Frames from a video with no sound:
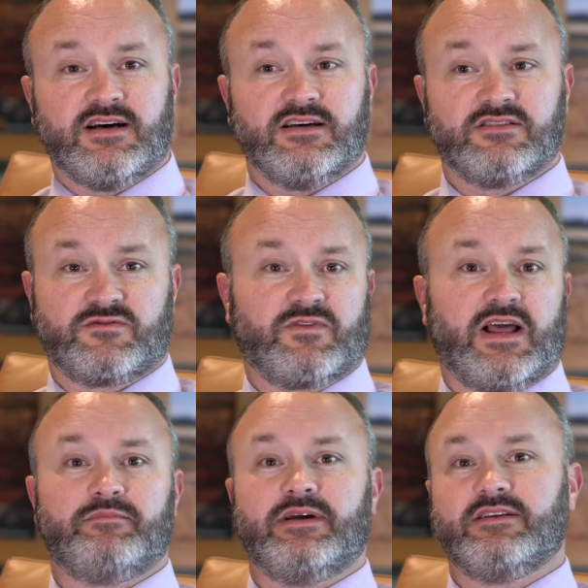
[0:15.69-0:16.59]
There's
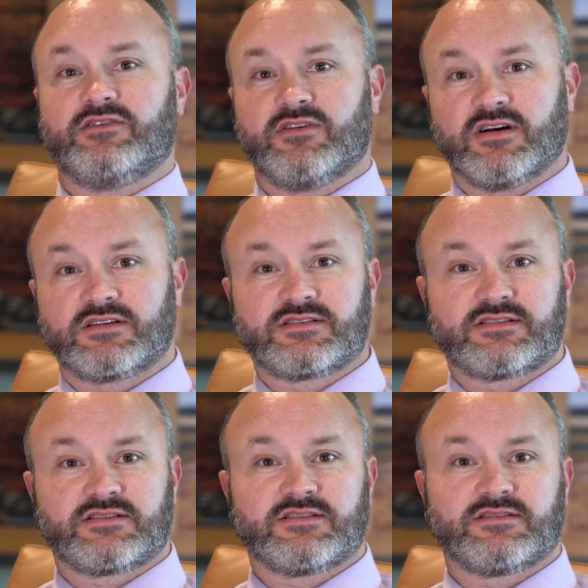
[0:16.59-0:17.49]
flatbed
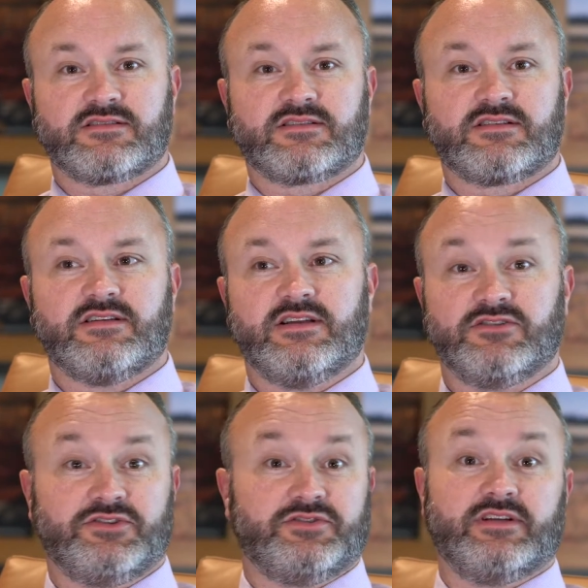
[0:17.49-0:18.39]
trucks.
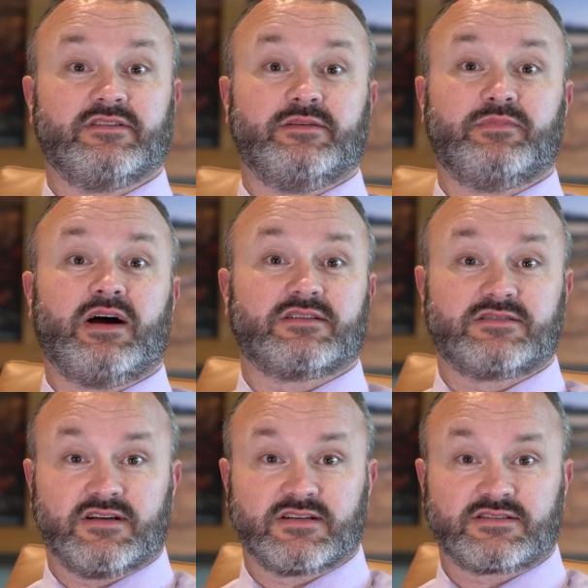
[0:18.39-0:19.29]
There's utility box
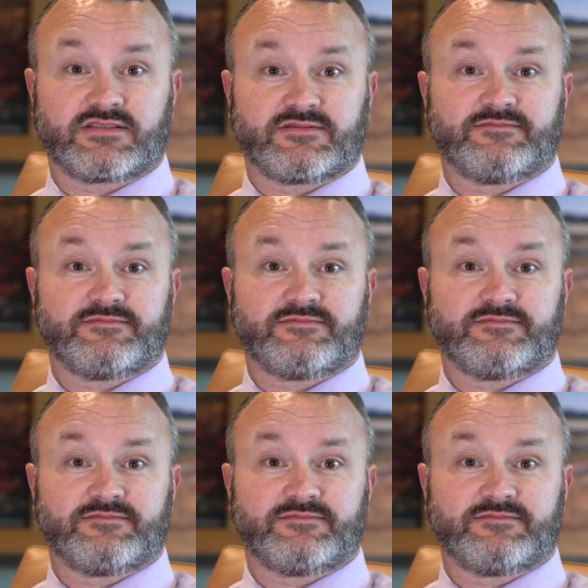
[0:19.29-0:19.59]
trucks.